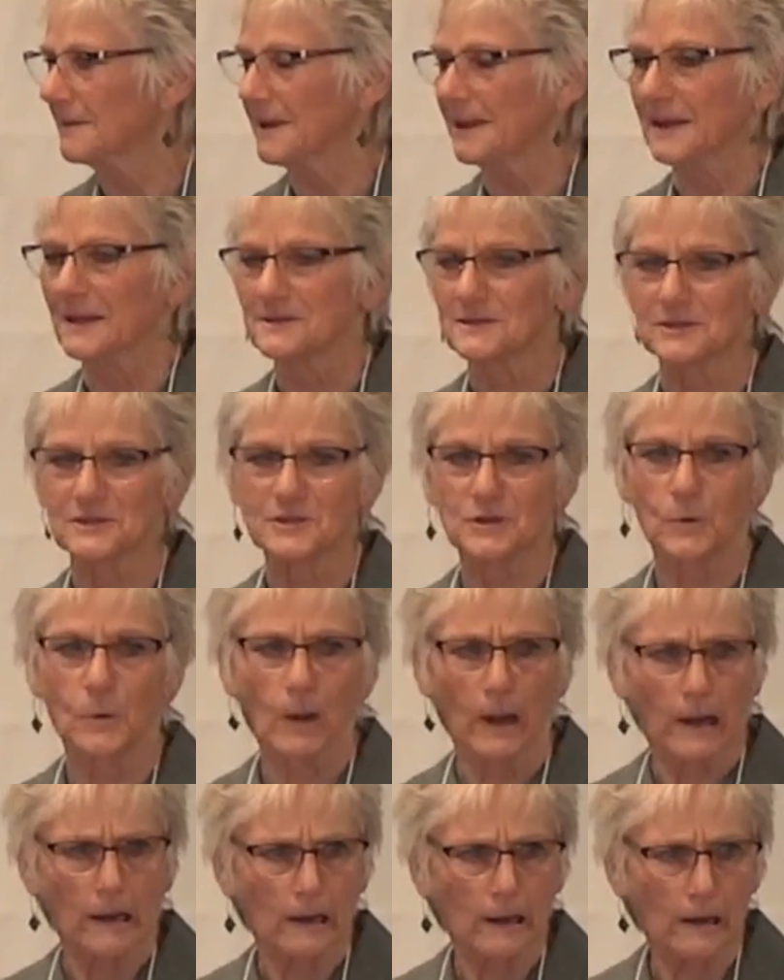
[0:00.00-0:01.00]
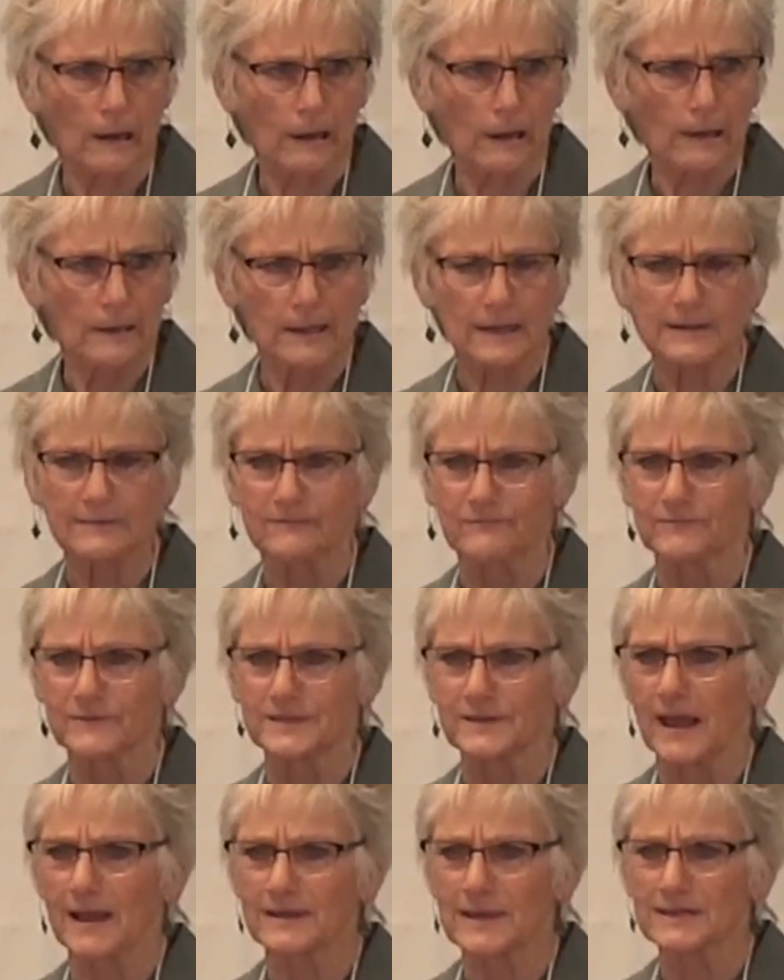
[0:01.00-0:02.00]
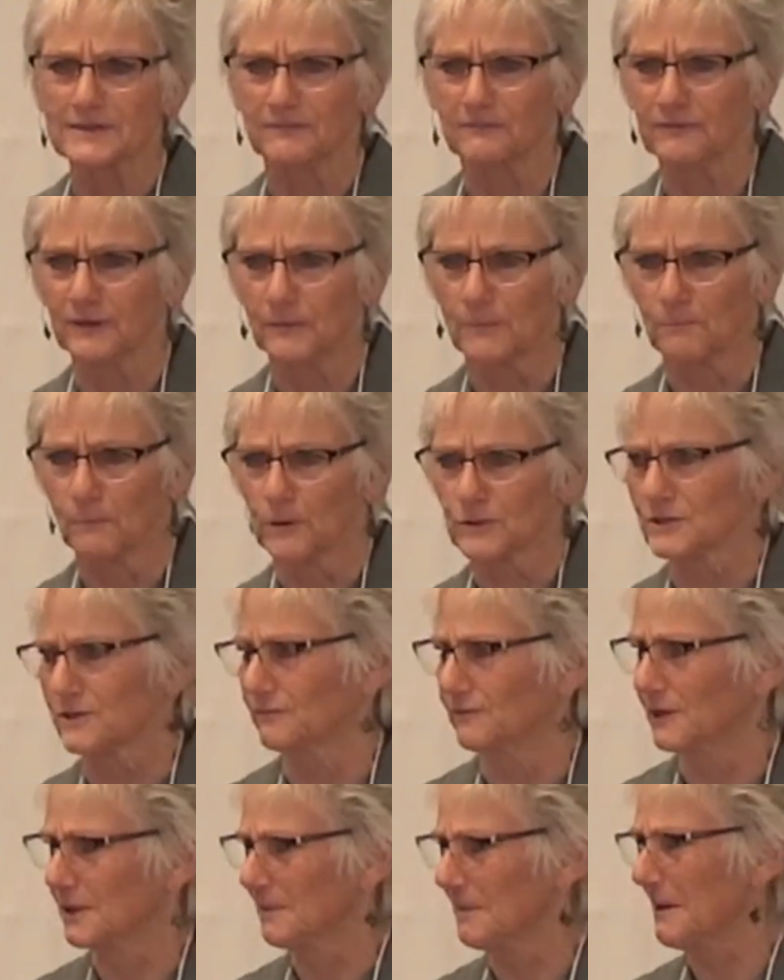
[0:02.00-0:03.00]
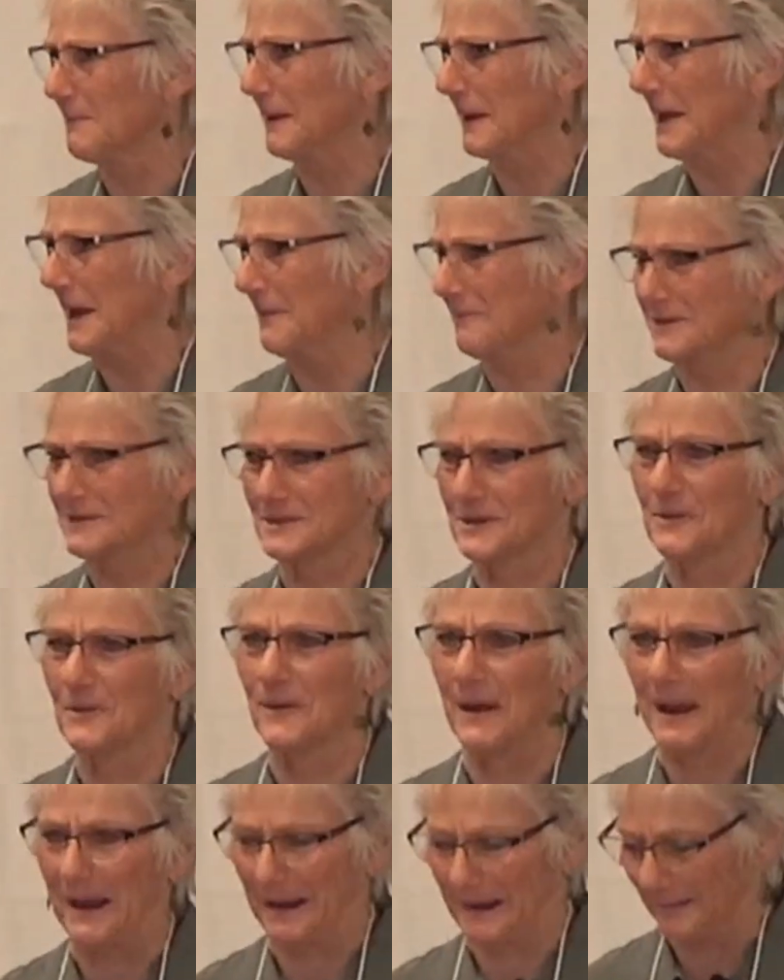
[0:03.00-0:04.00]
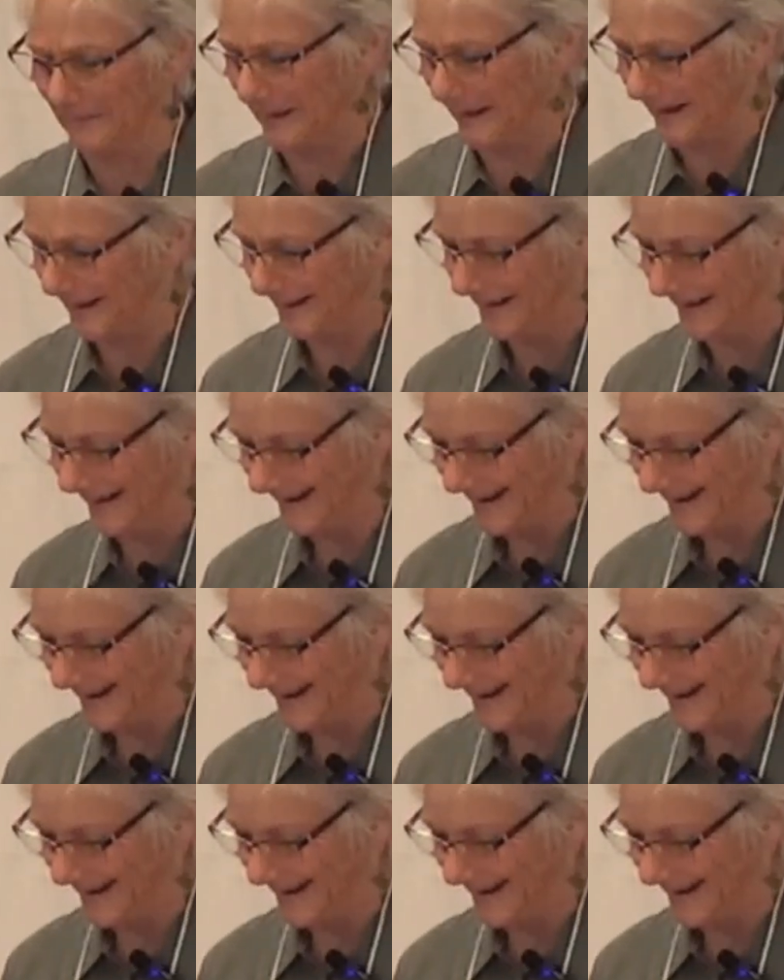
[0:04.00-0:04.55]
I guess it's quick. That doesn't feel merciful to me, but it was quick, right?